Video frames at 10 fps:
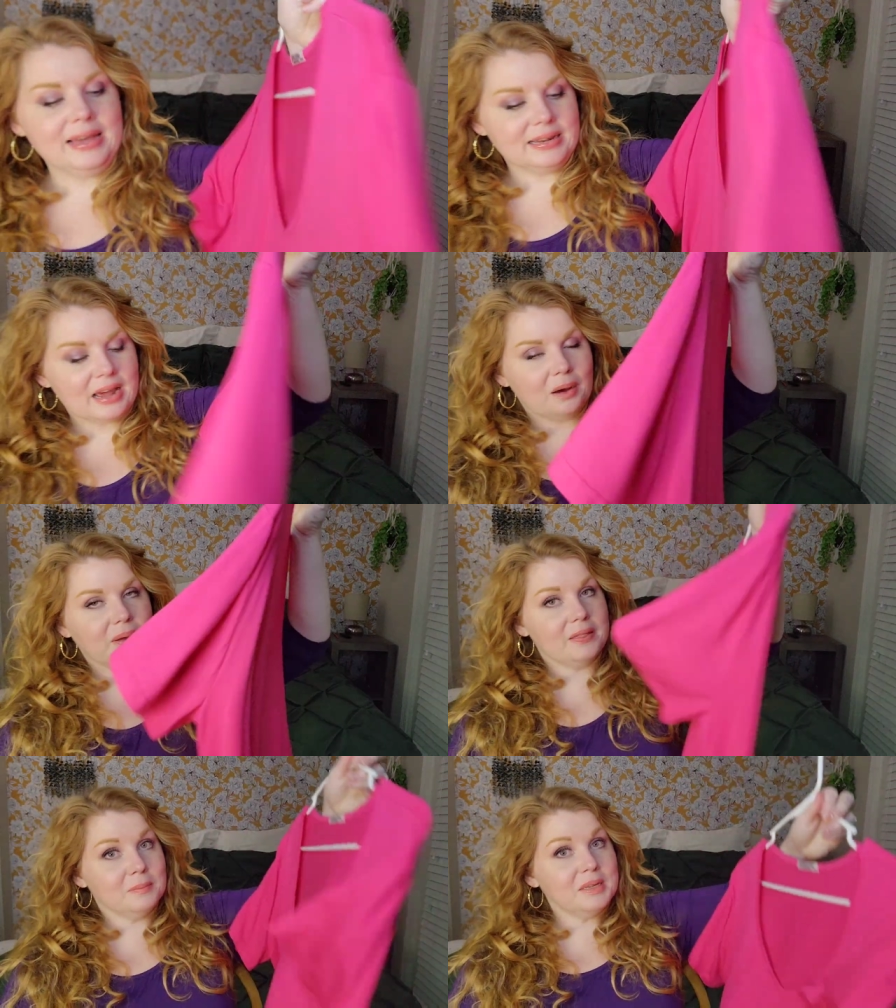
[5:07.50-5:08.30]
And I'll
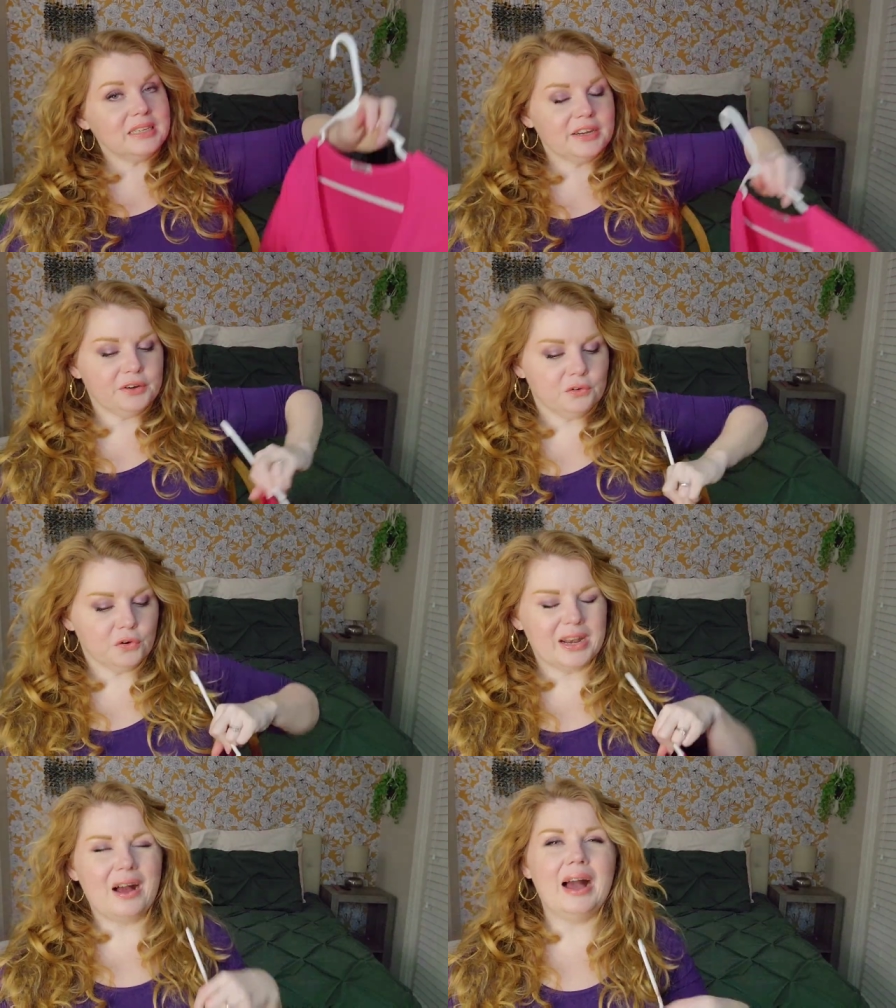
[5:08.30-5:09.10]
get the material
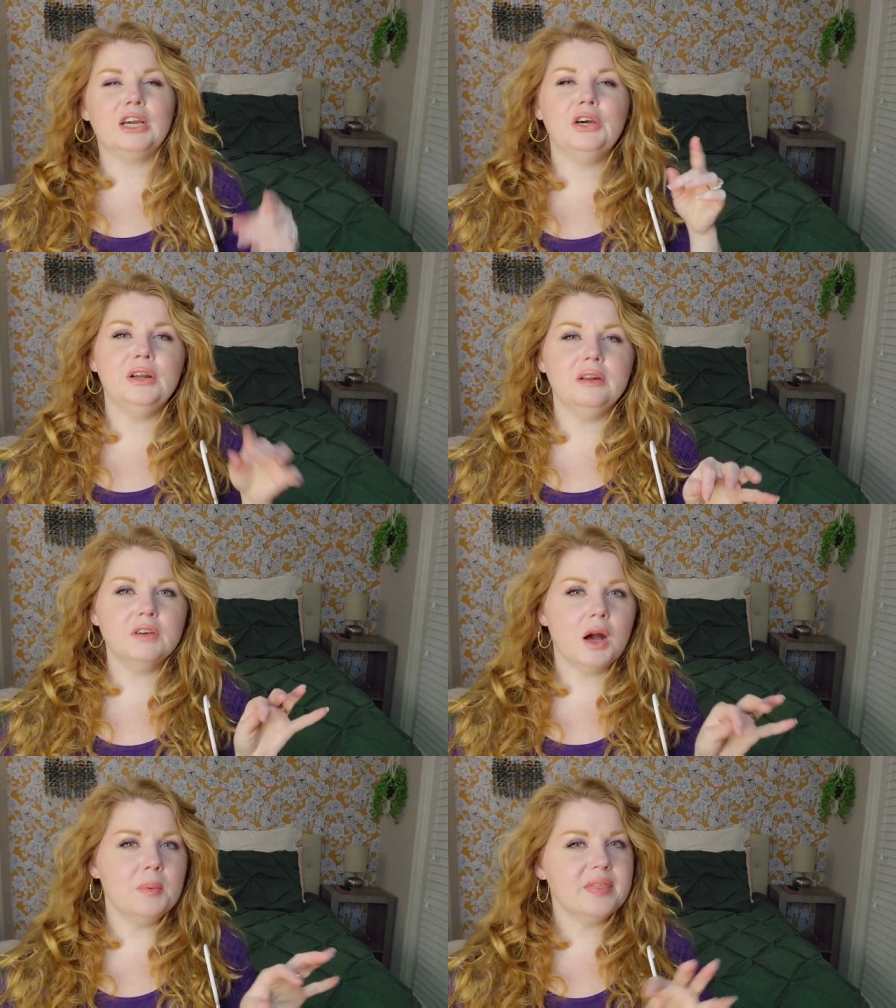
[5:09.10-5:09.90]
for you. Now, I could
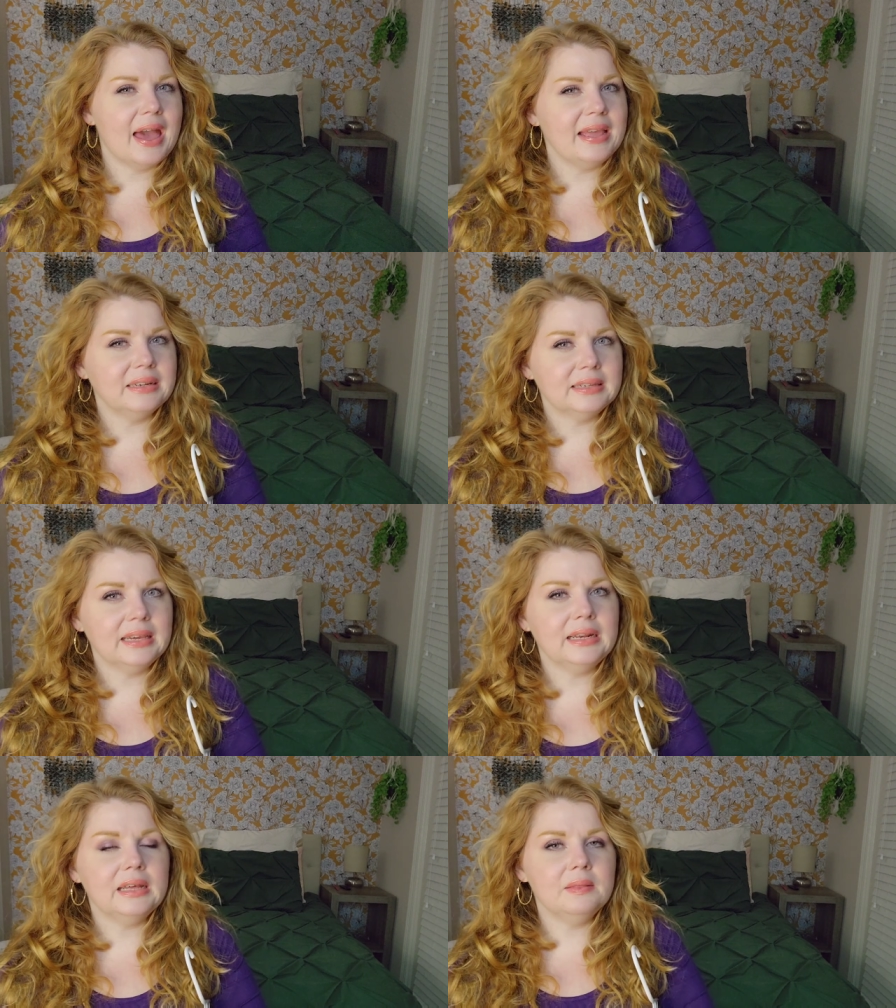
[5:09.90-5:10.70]
have gone with an
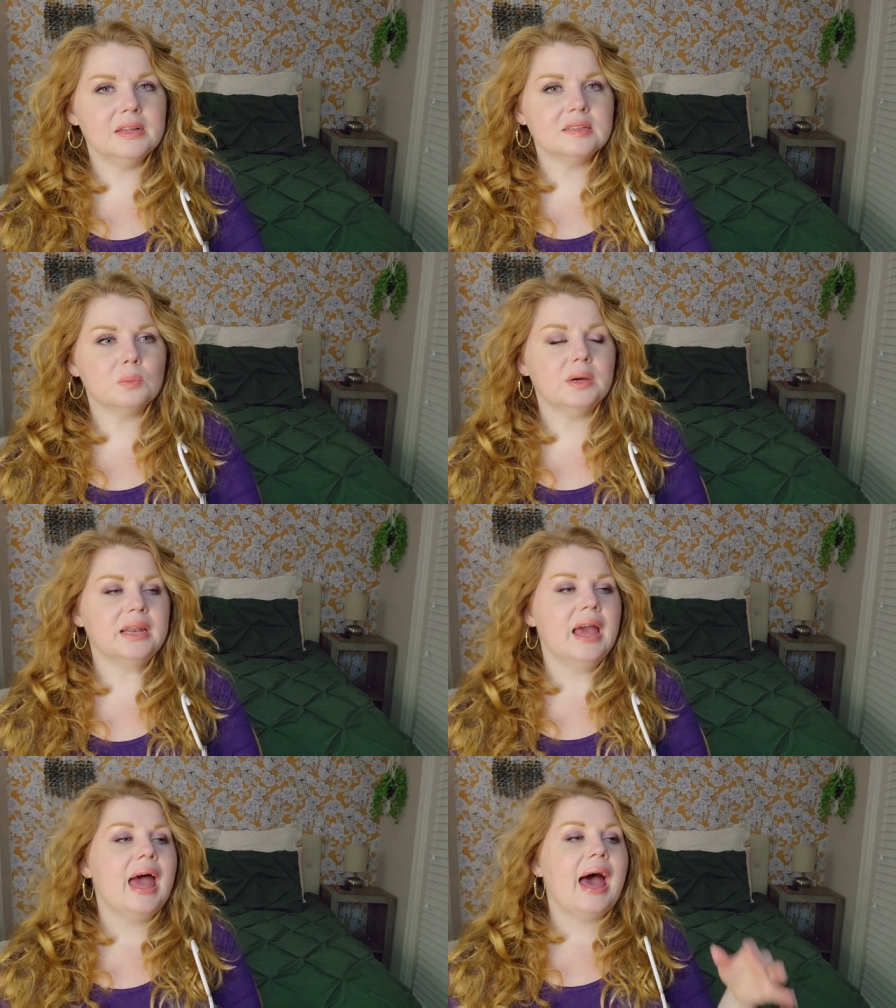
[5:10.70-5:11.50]
eighteen in this
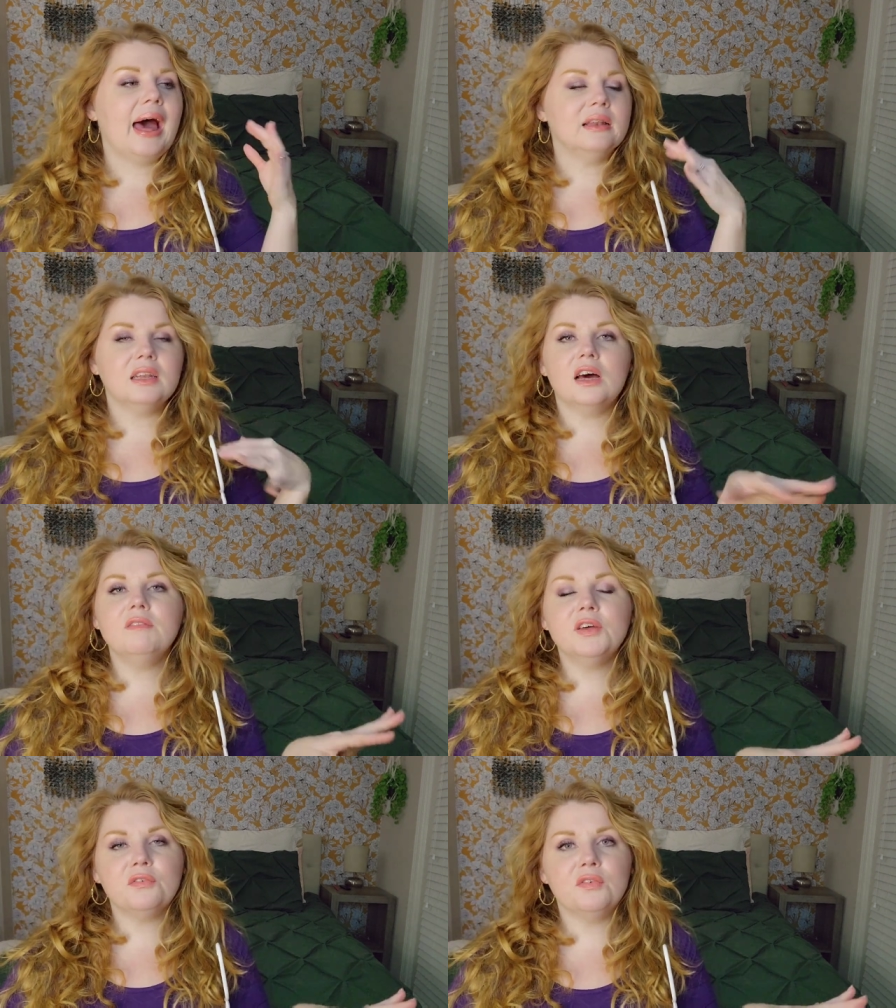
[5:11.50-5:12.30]
one. I
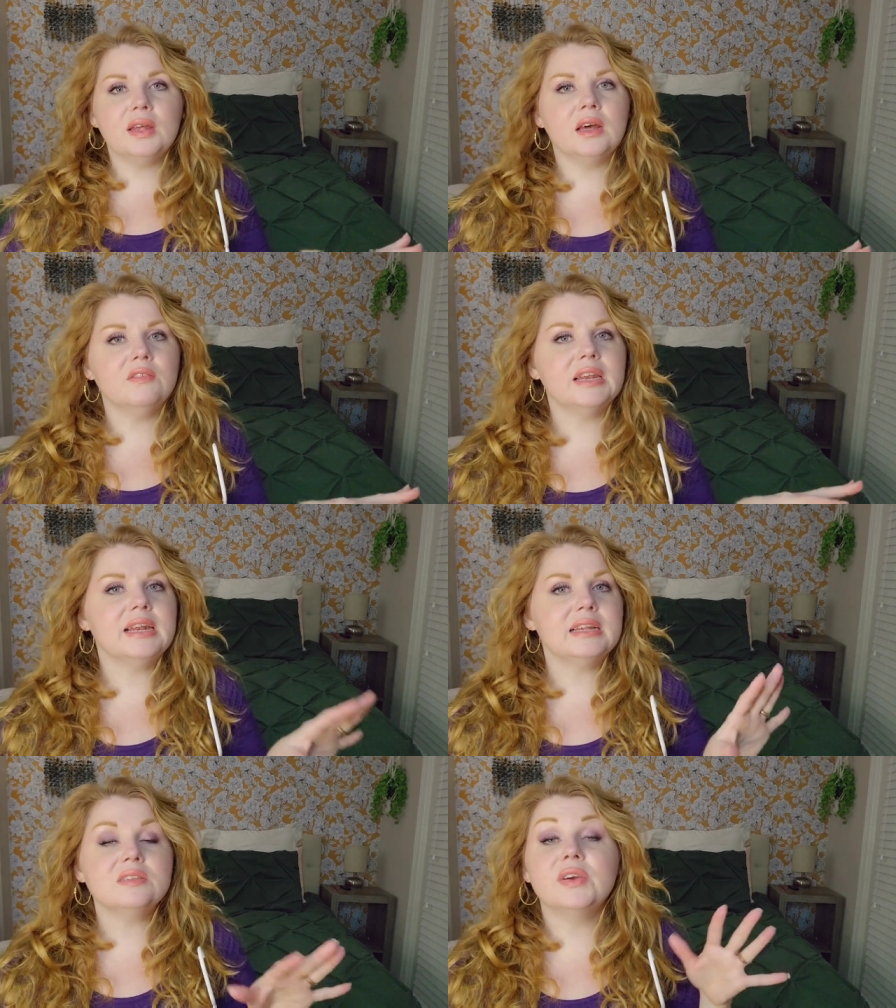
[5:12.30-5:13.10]
love the fit of it.
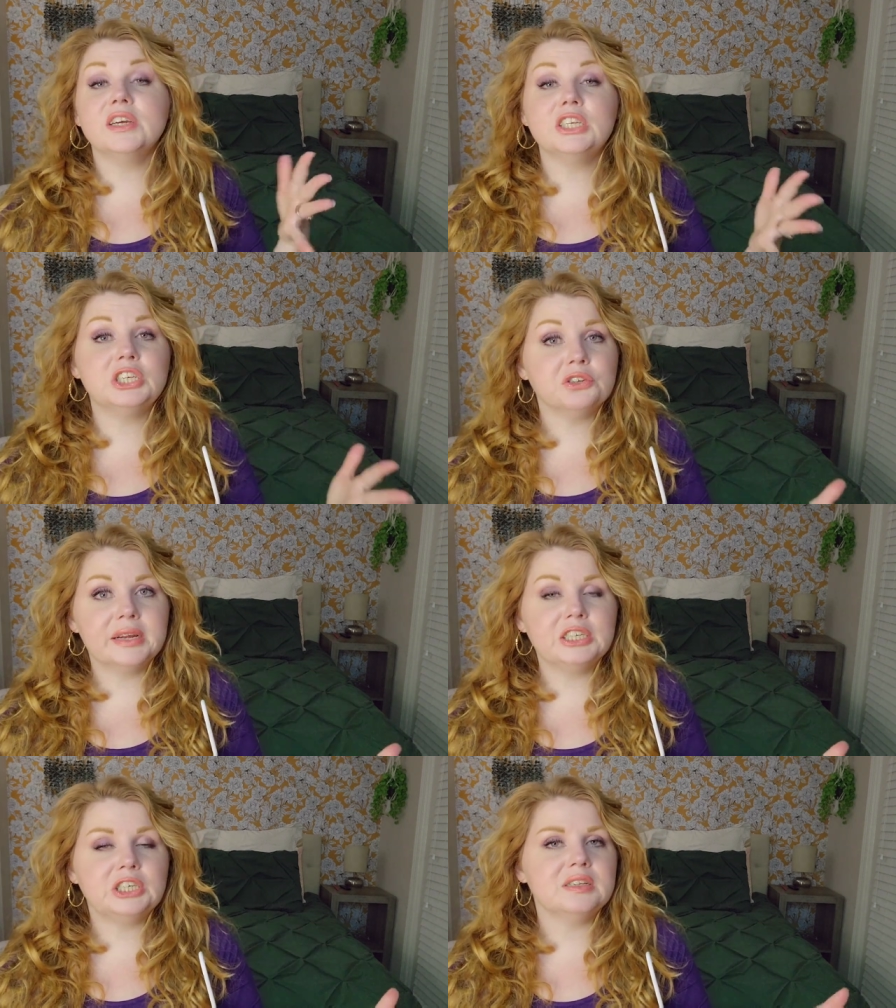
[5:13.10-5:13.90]
It is very
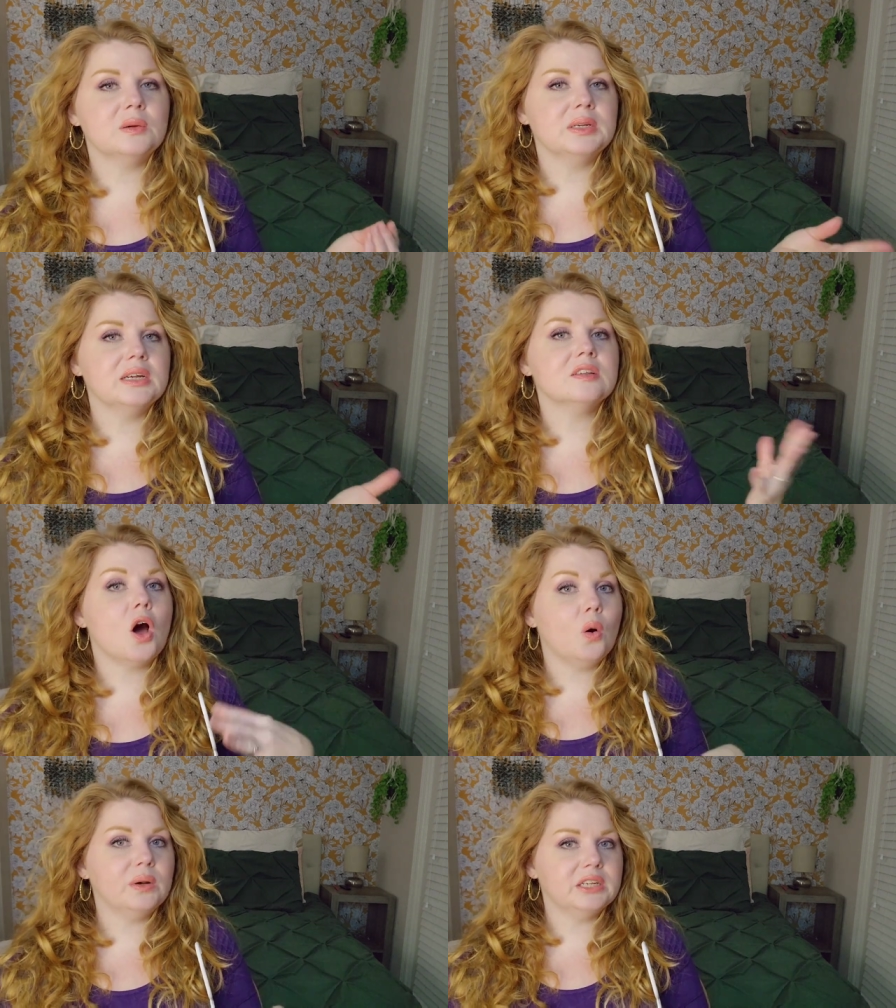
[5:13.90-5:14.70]
stretchy, so it does
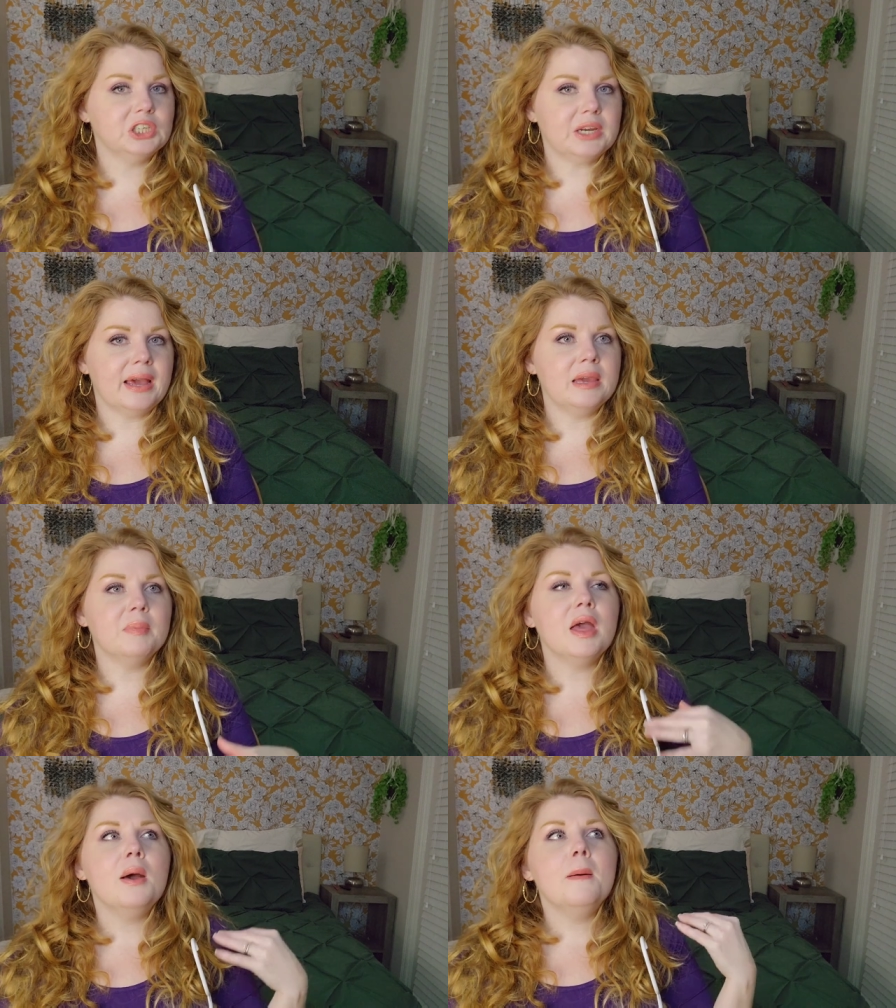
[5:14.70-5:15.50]
hold its
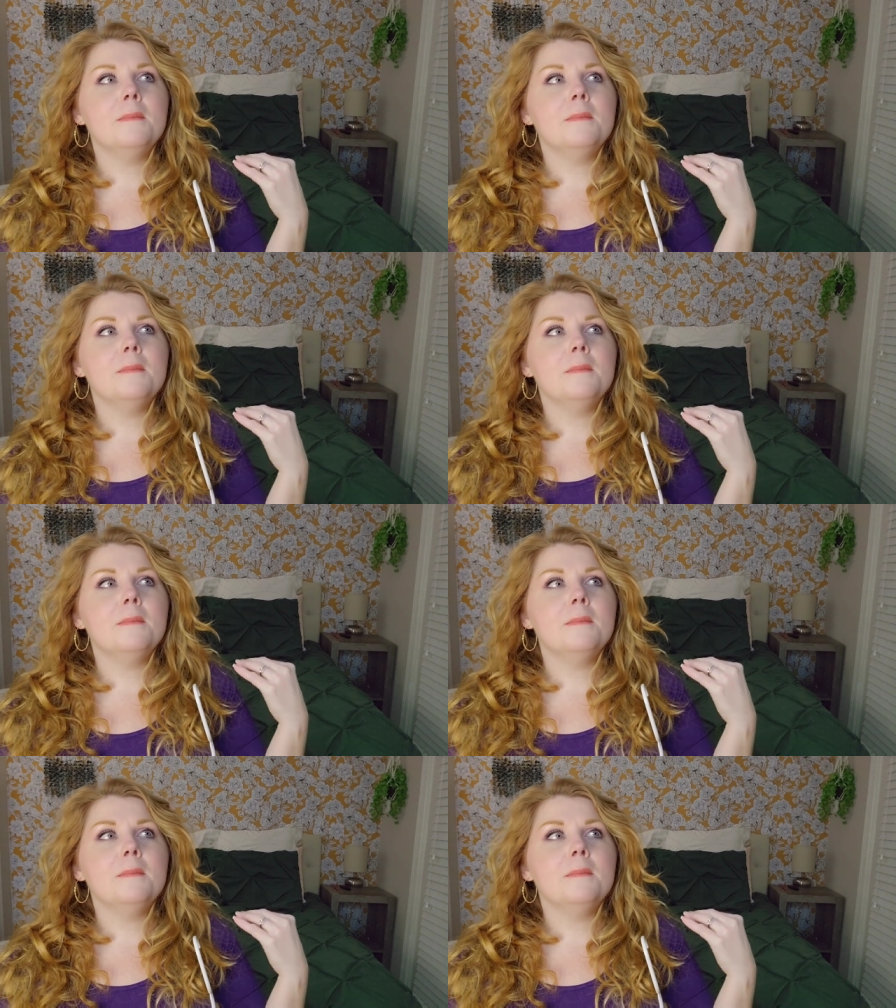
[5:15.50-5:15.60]
shape.